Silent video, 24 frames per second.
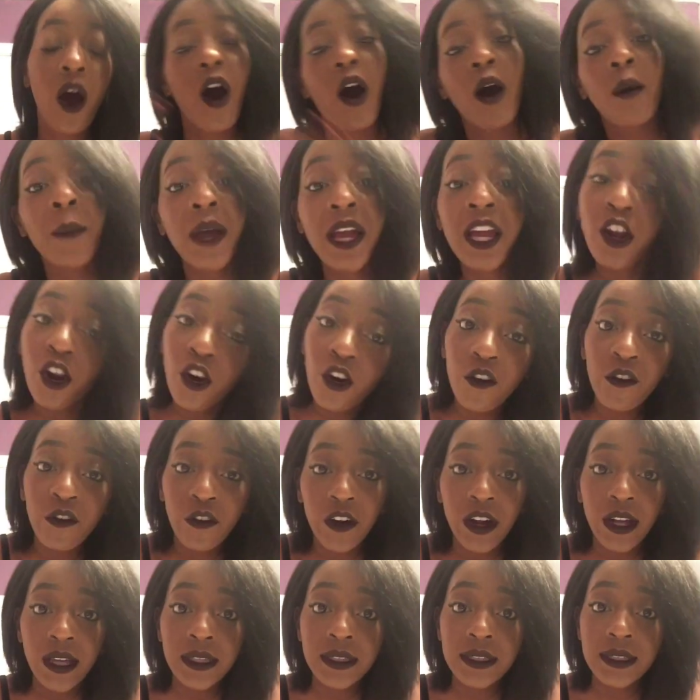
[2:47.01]
all my
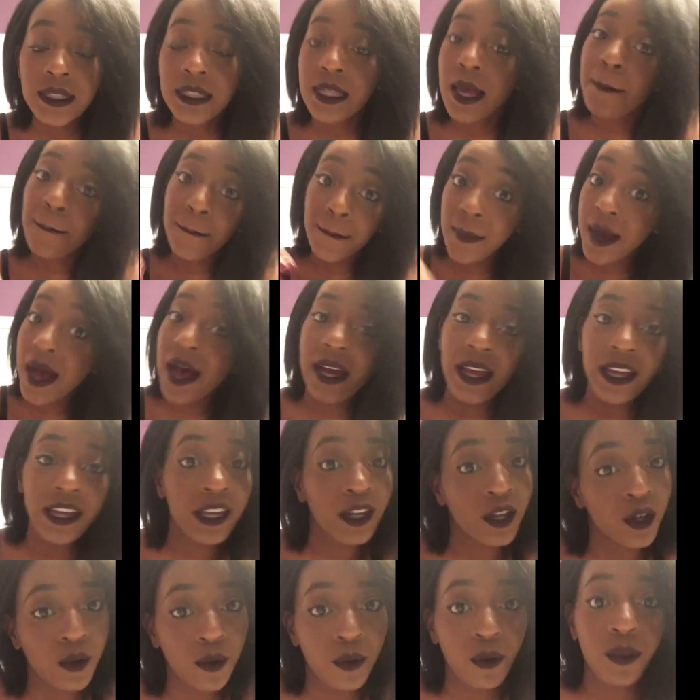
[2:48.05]
girlfriends my
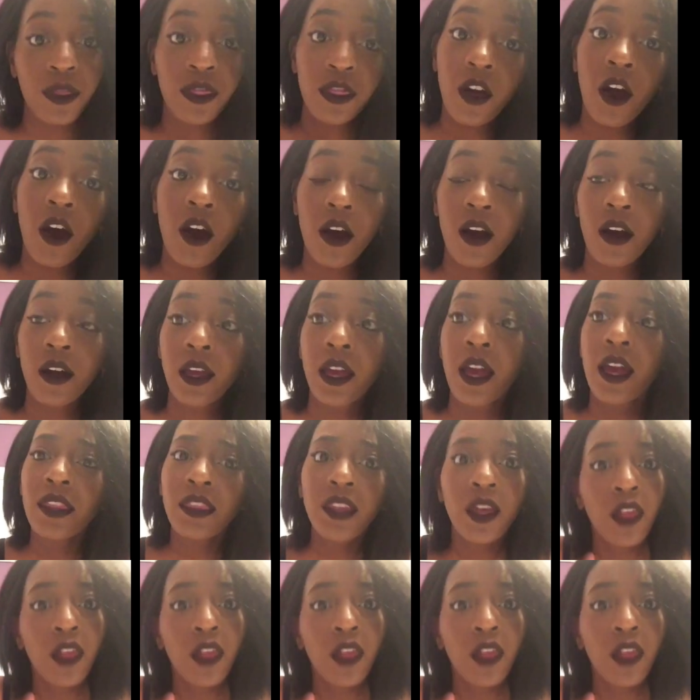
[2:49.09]
new thong.